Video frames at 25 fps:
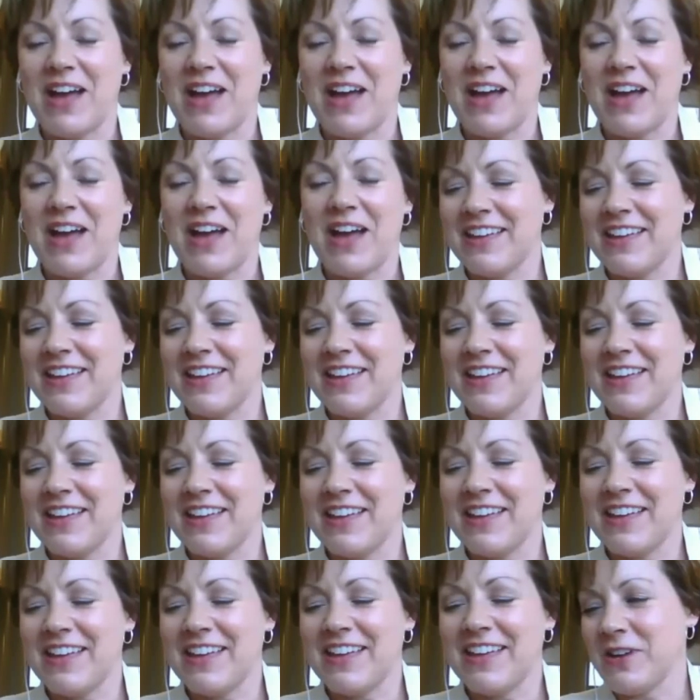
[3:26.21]

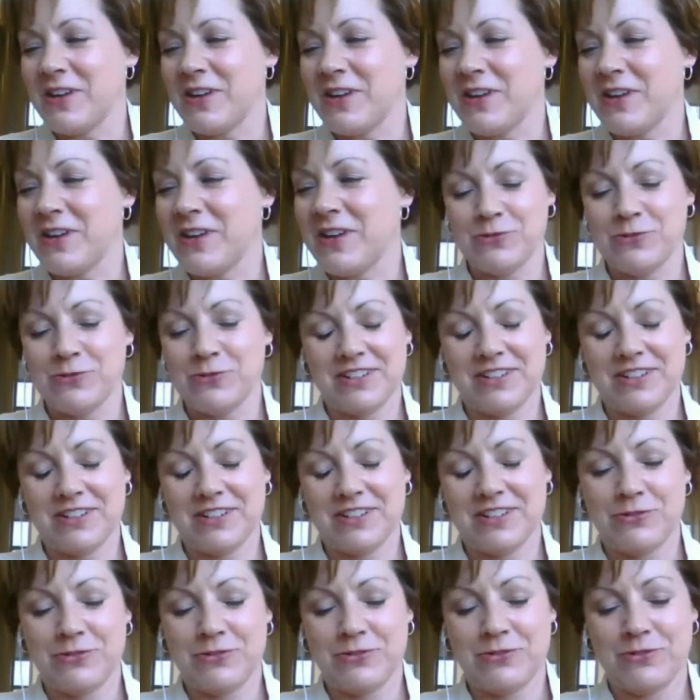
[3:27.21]
as you were
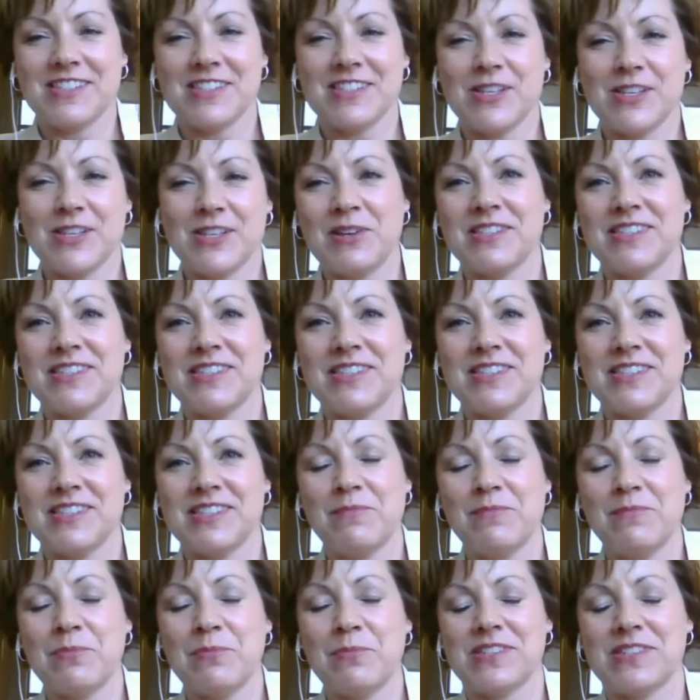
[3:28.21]
giving some
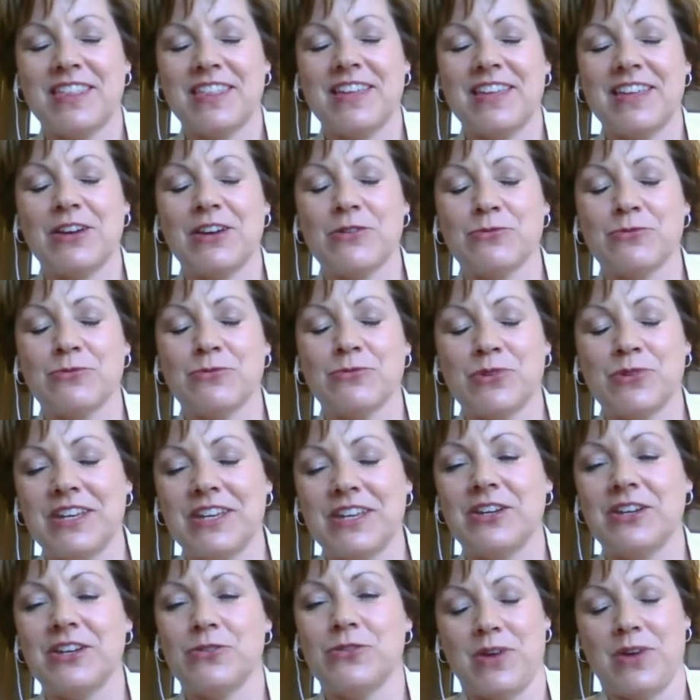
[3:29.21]
examples, I think a really
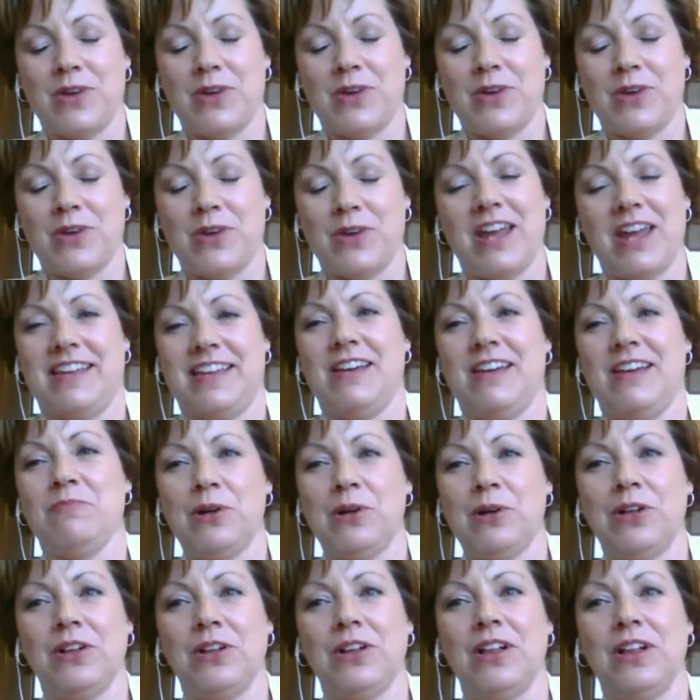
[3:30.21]
great
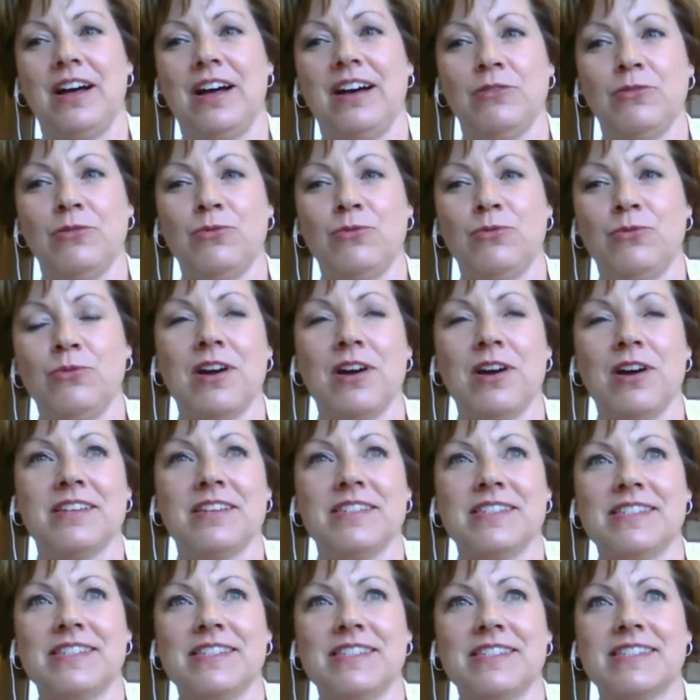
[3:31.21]
example
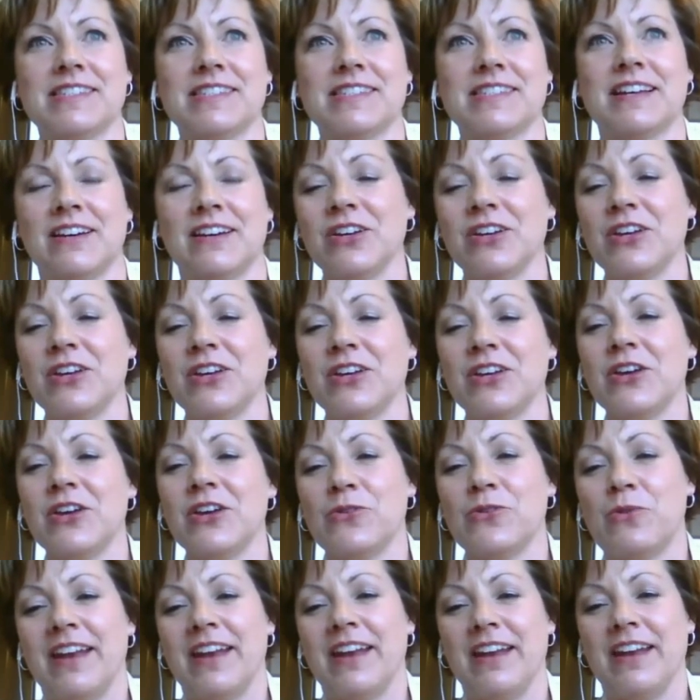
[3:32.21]
was
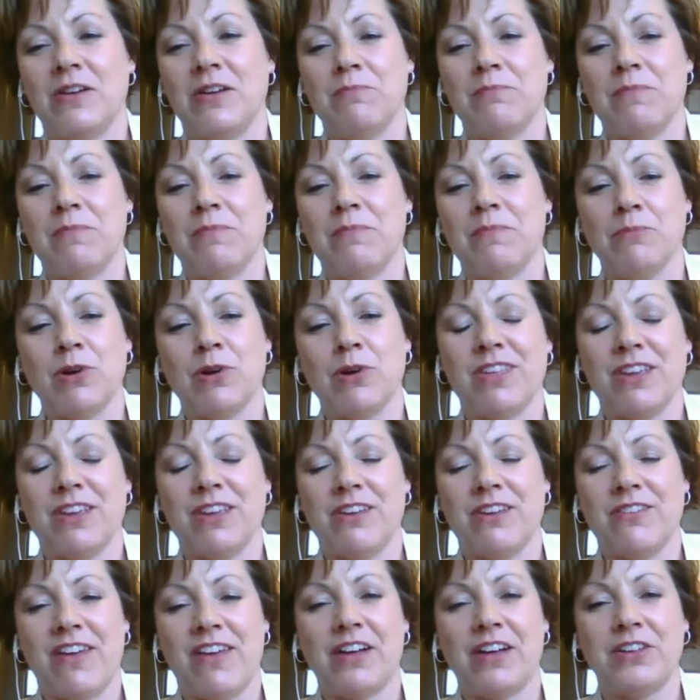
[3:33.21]
when a member of the
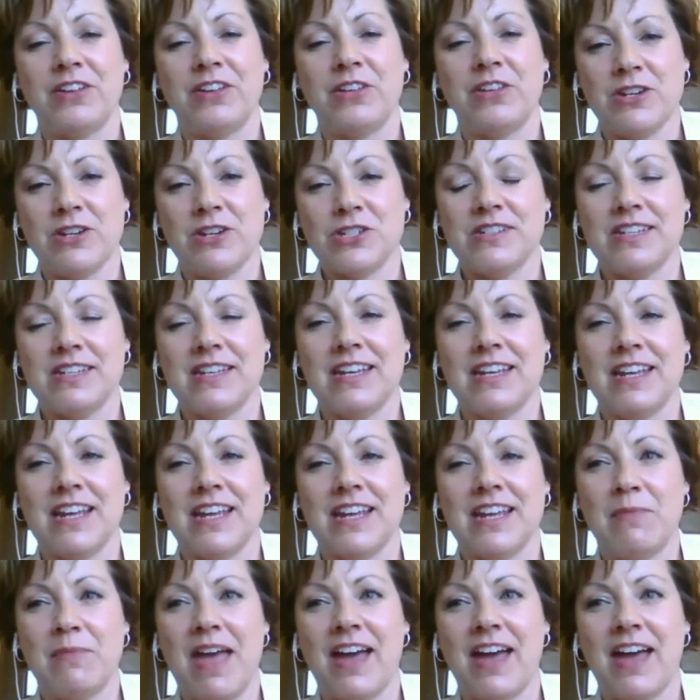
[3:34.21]
evaluation
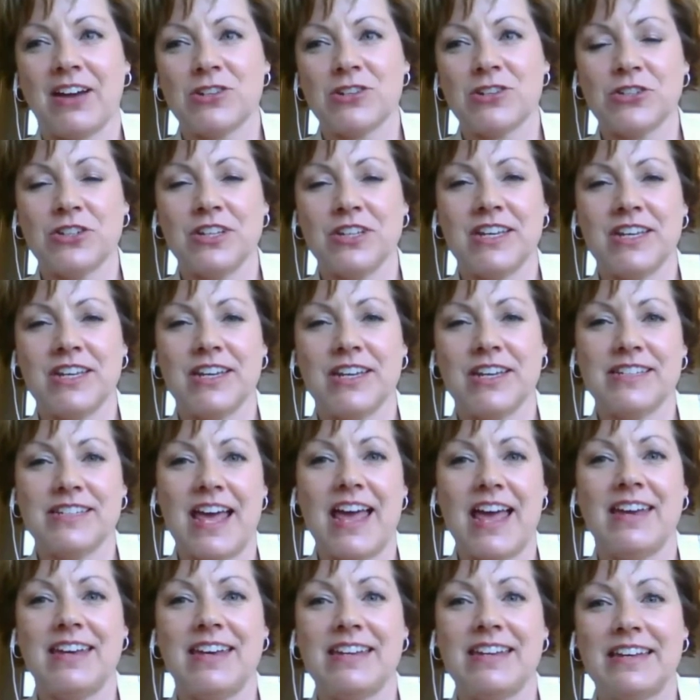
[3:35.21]
team actually
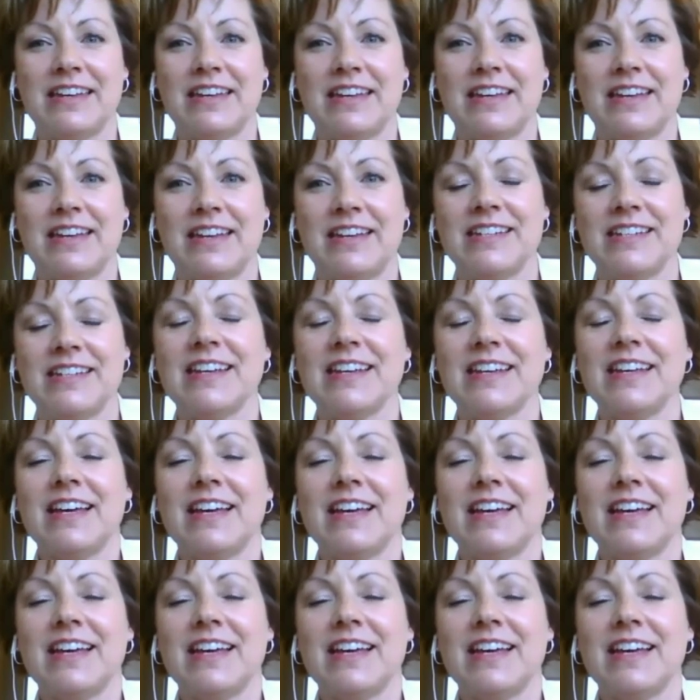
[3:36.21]
attended